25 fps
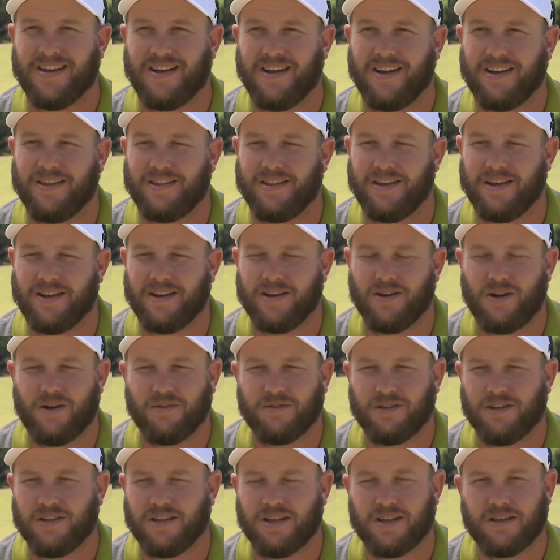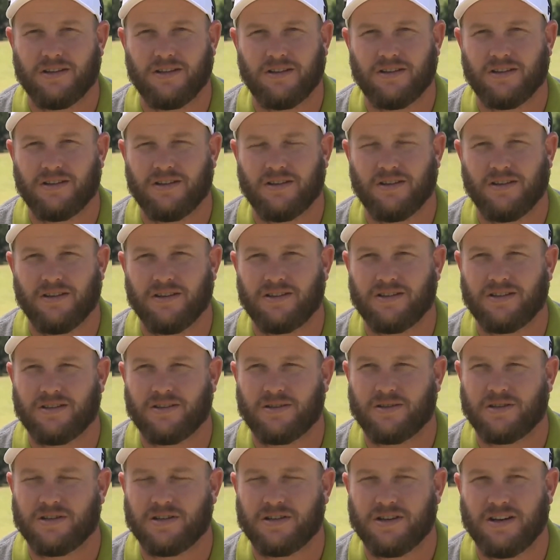And then after that, it's
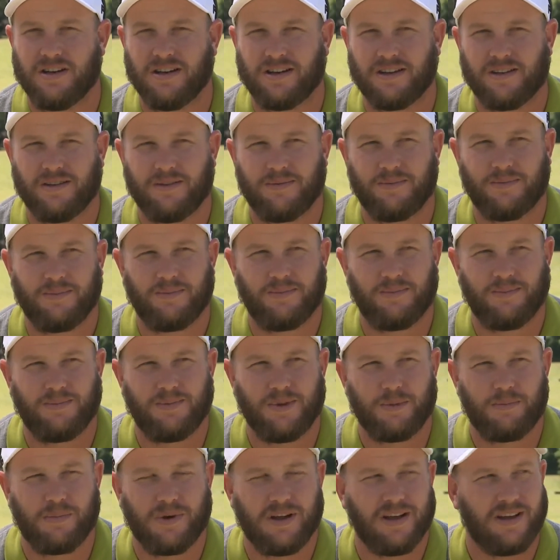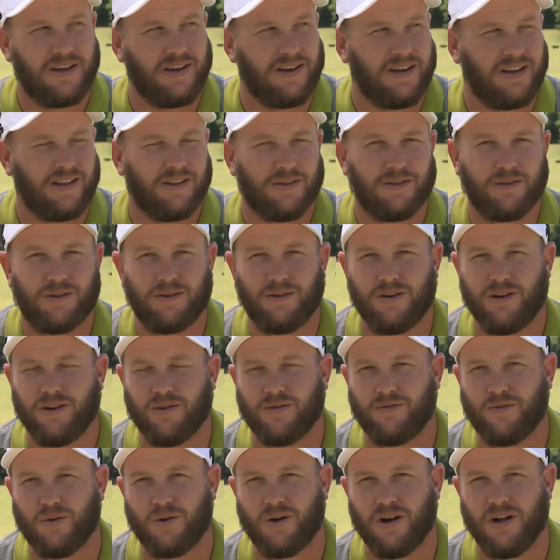just like you play another 3
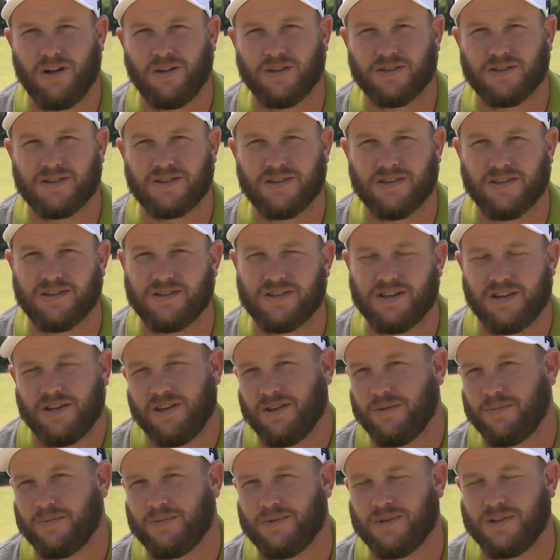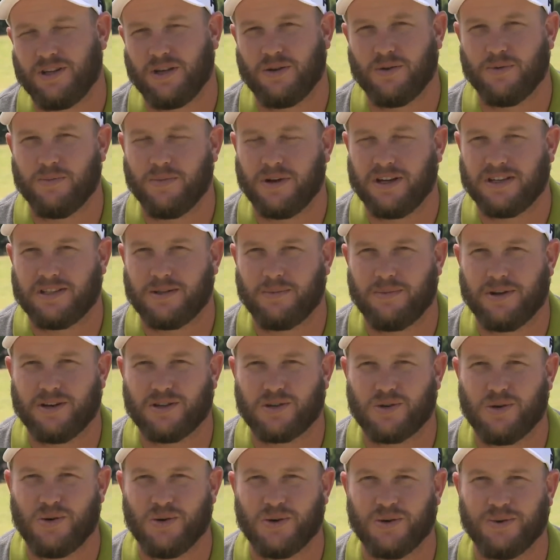or 4 holes, see who makes the better
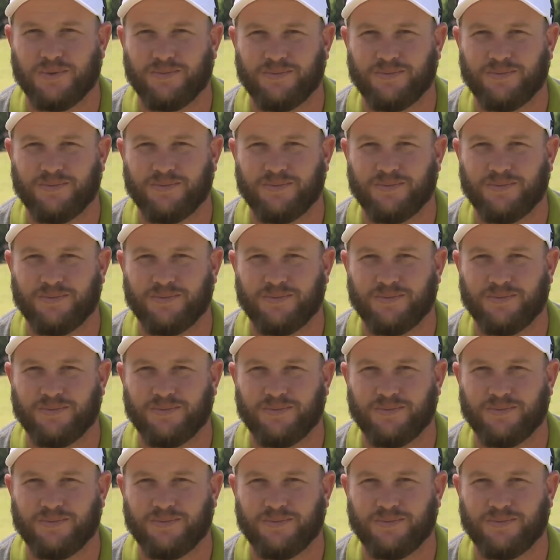score.